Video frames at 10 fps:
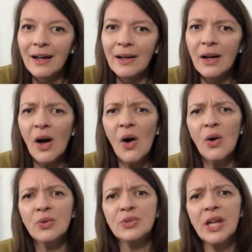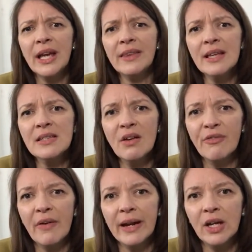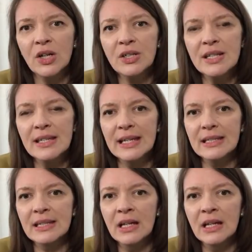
Oh dear, that's not very good, is it?